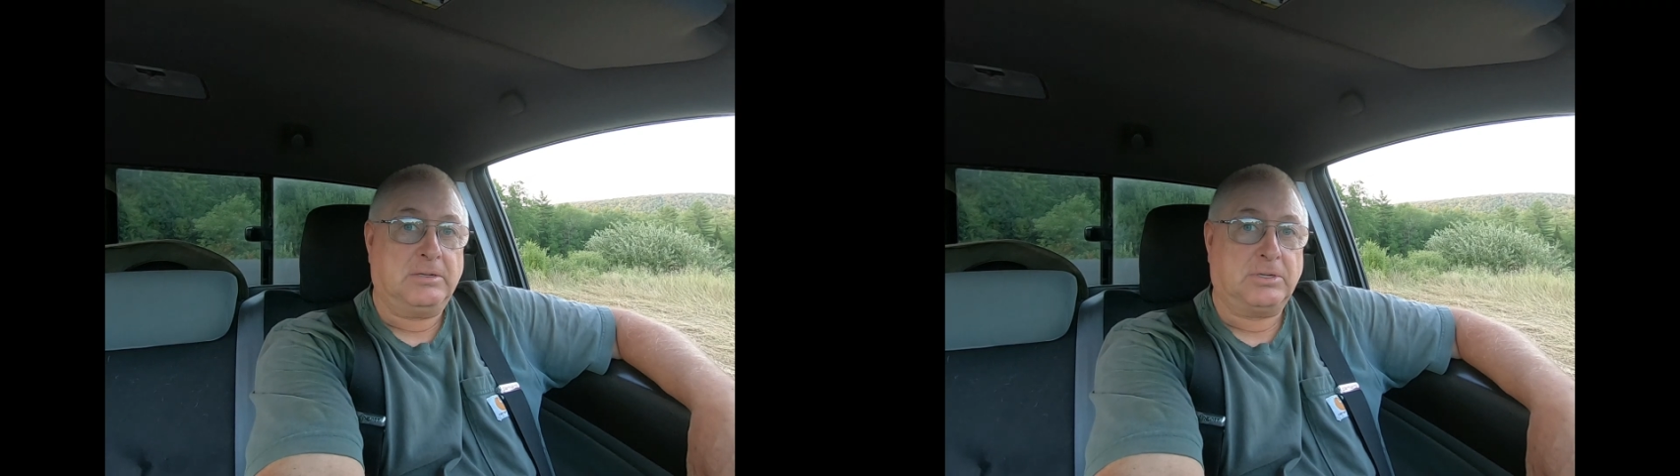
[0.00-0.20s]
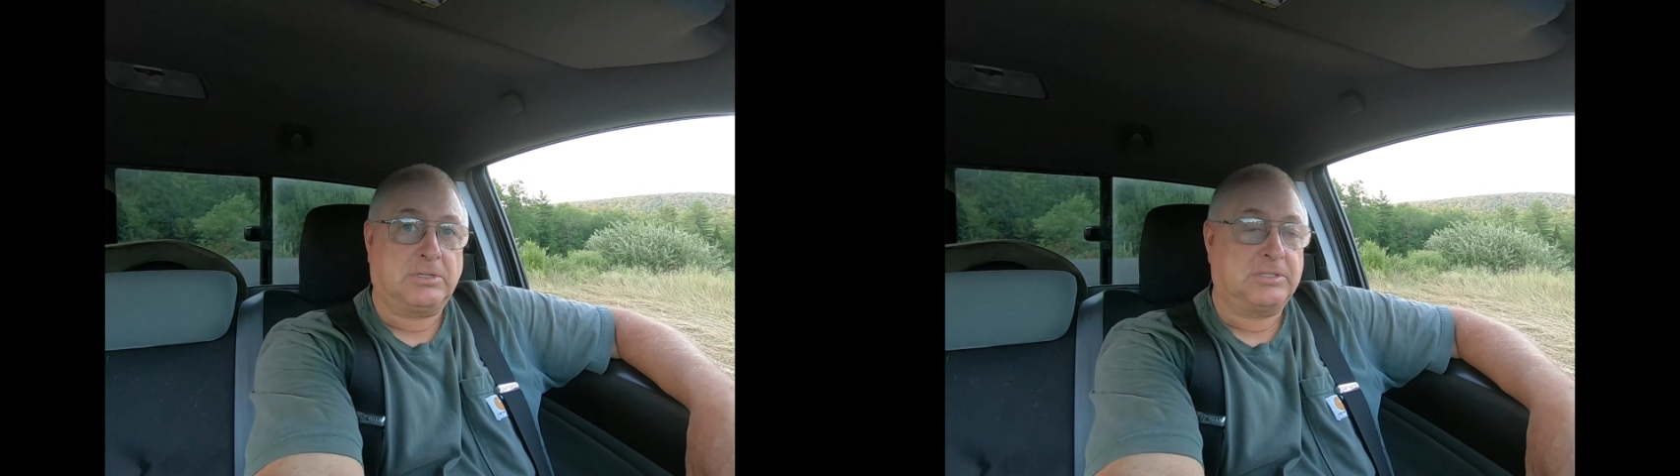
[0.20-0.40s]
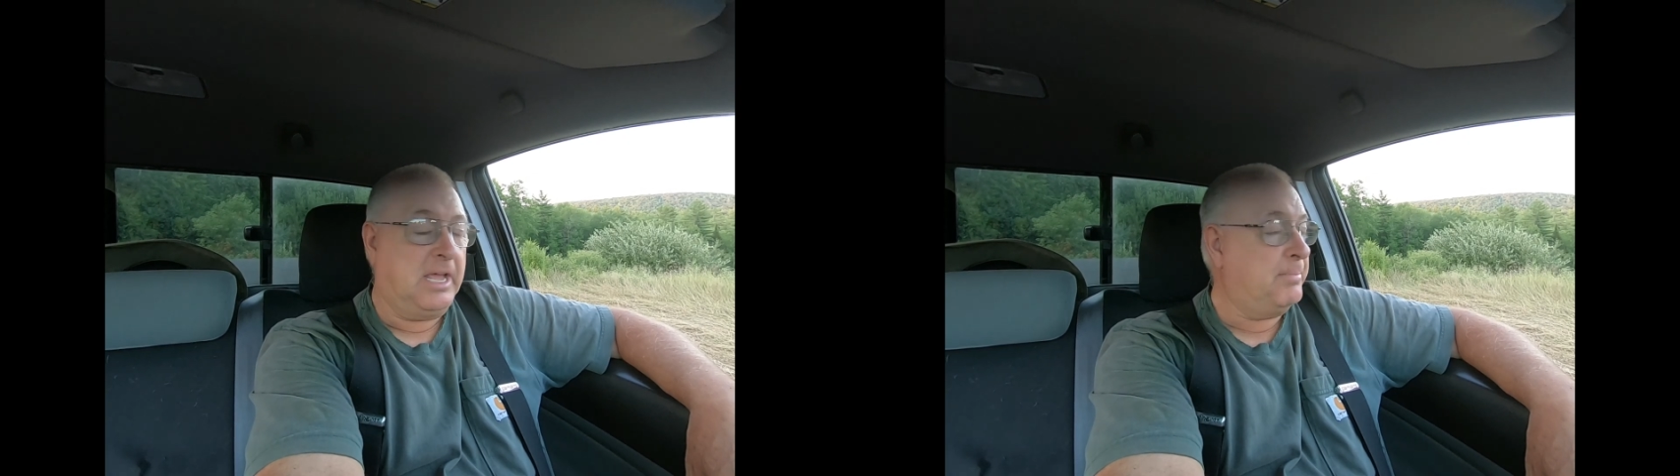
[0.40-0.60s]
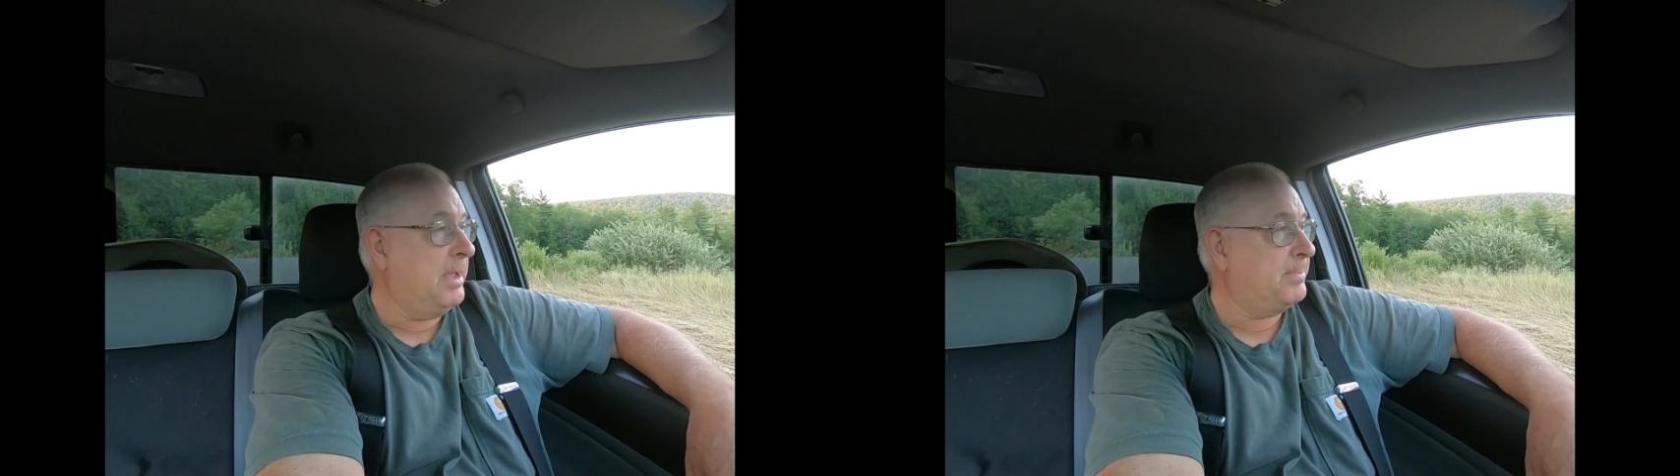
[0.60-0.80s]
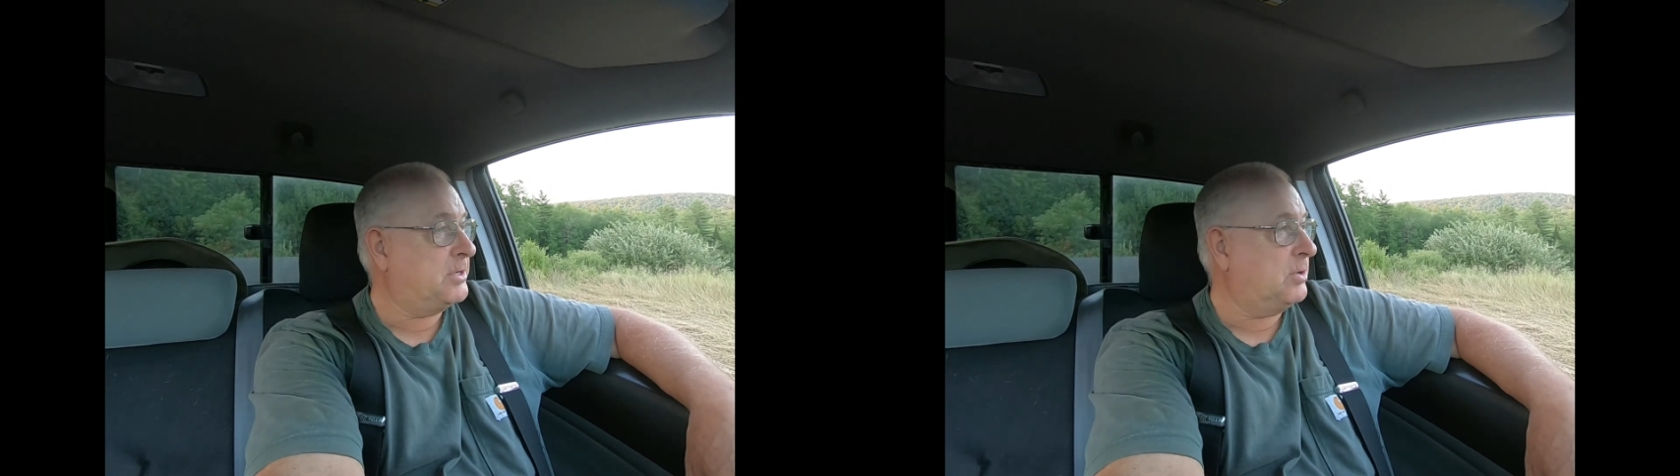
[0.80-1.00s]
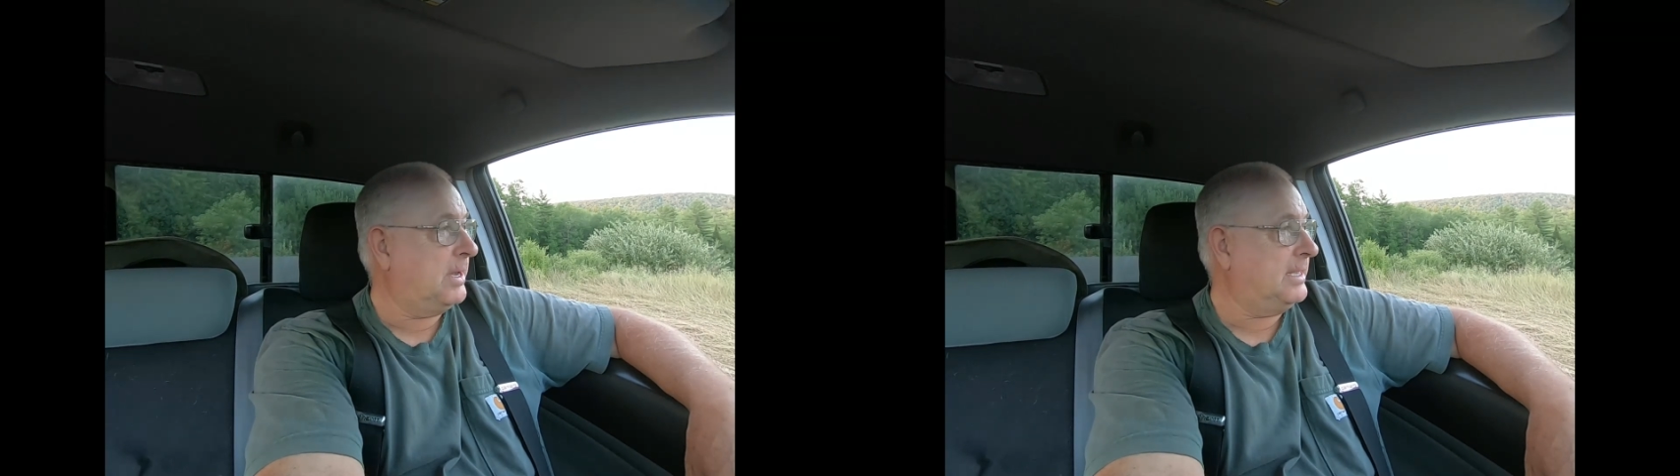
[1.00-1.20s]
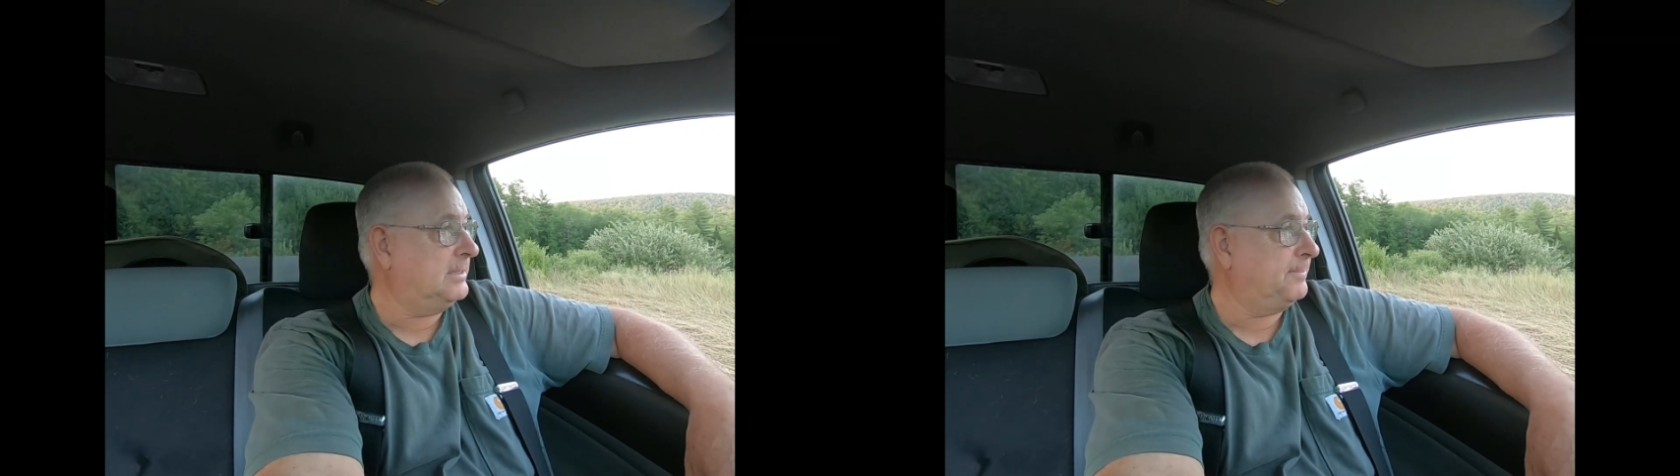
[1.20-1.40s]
I took the sandpaper to it.